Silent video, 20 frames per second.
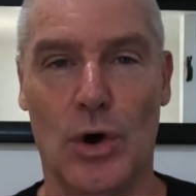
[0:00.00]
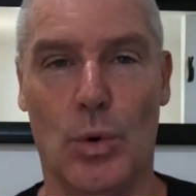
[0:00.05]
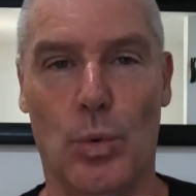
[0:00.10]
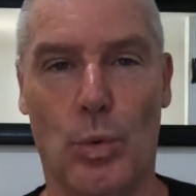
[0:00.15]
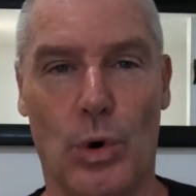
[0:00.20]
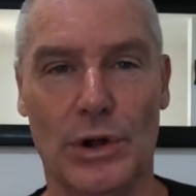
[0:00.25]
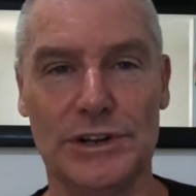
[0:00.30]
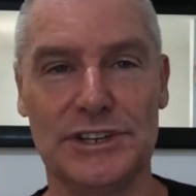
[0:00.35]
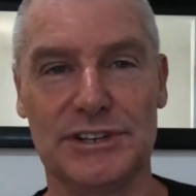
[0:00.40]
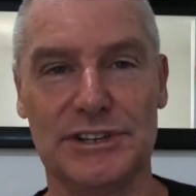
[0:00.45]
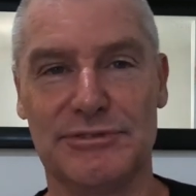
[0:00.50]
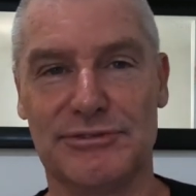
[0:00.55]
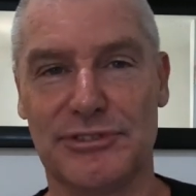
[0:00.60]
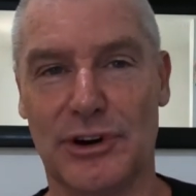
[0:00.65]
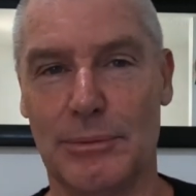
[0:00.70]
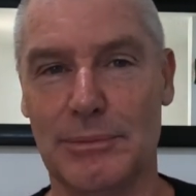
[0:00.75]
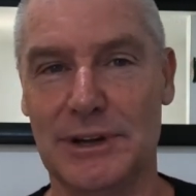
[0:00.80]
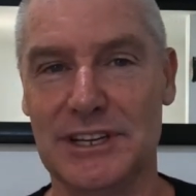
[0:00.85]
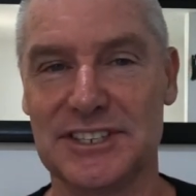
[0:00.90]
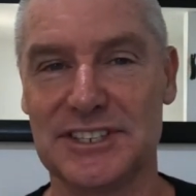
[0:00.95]
wanted
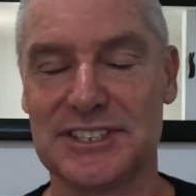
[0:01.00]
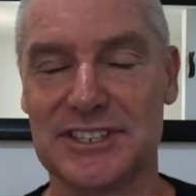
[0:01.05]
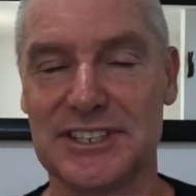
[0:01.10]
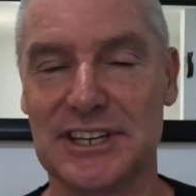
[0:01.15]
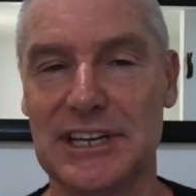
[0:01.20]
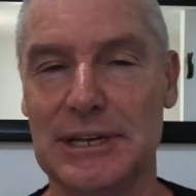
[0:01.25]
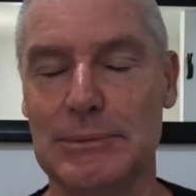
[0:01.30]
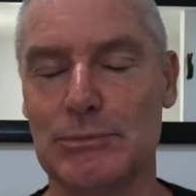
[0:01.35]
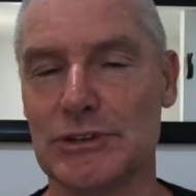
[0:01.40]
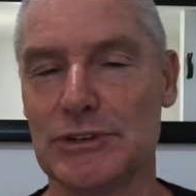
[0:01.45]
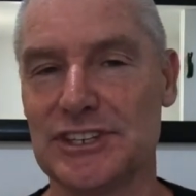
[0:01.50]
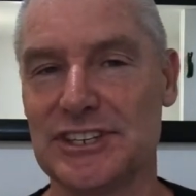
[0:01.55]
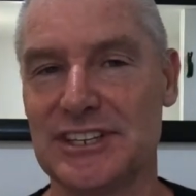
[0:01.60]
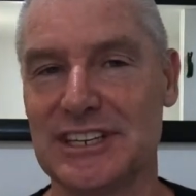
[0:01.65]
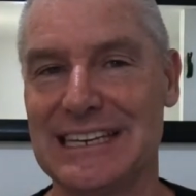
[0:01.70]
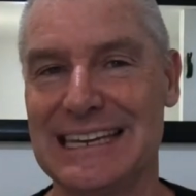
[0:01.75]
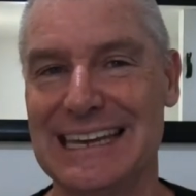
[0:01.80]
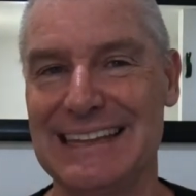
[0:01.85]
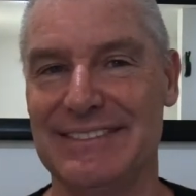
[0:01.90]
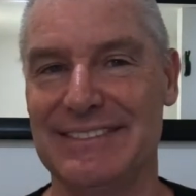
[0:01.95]
from his team, was
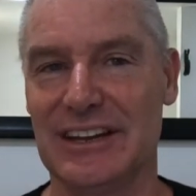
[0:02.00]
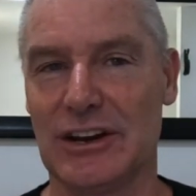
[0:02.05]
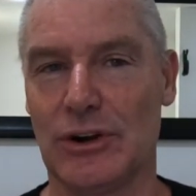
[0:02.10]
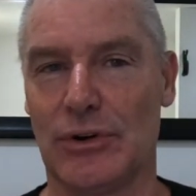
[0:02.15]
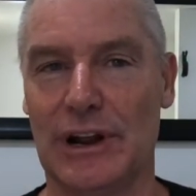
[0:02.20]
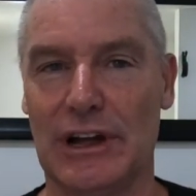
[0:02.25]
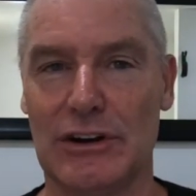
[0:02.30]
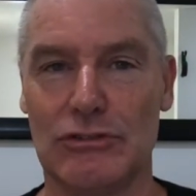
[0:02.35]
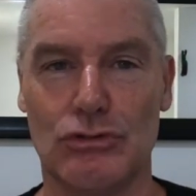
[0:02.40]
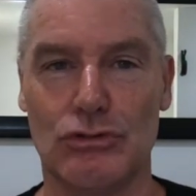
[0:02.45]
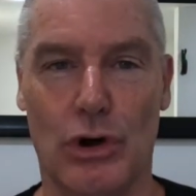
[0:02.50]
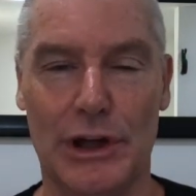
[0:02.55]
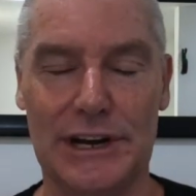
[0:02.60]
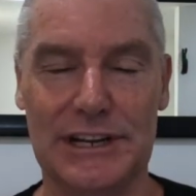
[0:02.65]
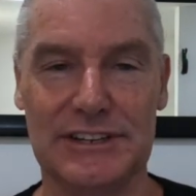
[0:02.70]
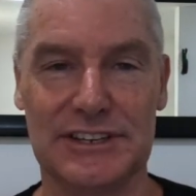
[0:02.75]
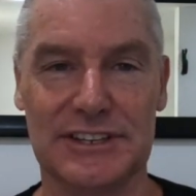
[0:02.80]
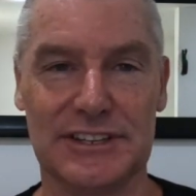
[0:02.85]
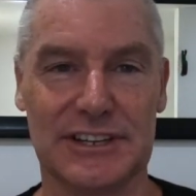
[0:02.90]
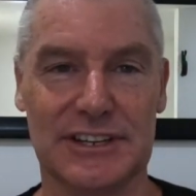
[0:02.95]
to get the crowd right
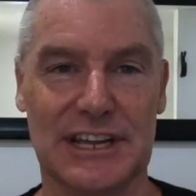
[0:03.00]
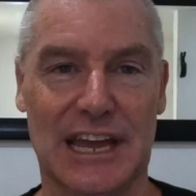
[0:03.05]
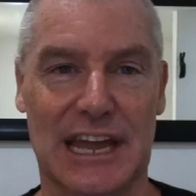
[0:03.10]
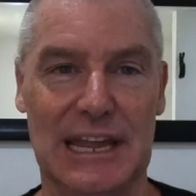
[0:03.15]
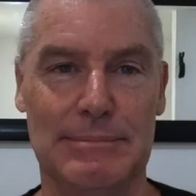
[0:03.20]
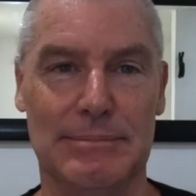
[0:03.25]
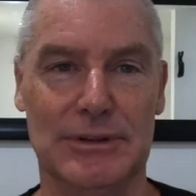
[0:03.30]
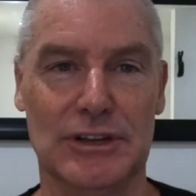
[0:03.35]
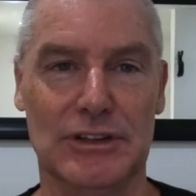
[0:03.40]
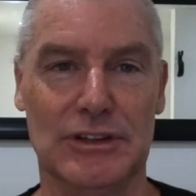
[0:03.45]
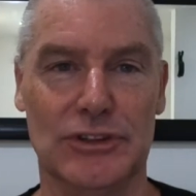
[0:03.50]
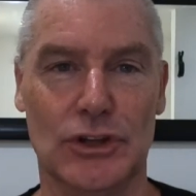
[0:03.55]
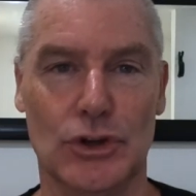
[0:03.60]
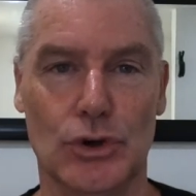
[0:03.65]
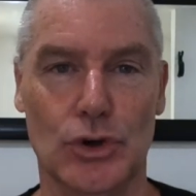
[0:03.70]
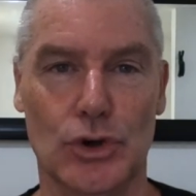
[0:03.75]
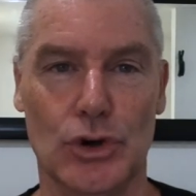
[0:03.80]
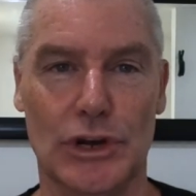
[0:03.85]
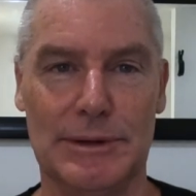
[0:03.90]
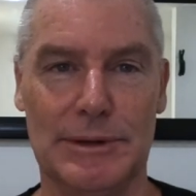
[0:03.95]
into the game in
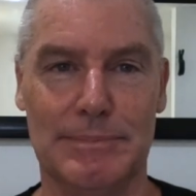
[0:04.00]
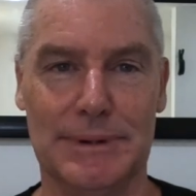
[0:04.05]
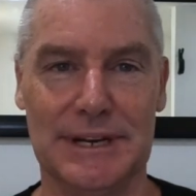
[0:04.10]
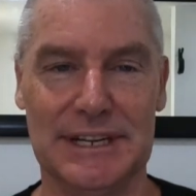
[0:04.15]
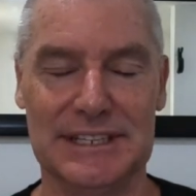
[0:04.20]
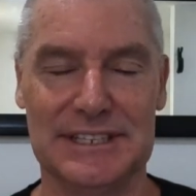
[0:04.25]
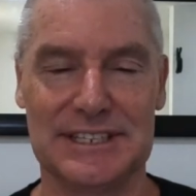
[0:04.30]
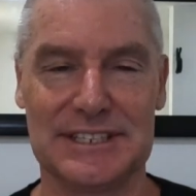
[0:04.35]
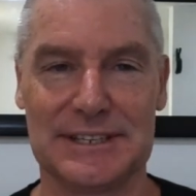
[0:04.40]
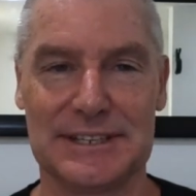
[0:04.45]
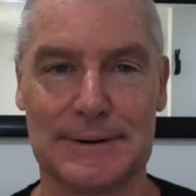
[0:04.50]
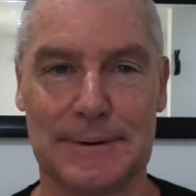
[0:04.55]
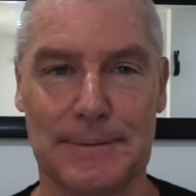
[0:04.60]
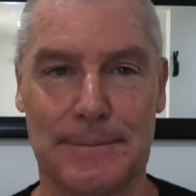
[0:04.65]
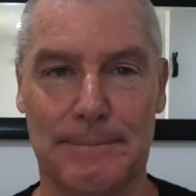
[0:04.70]
the early minutes.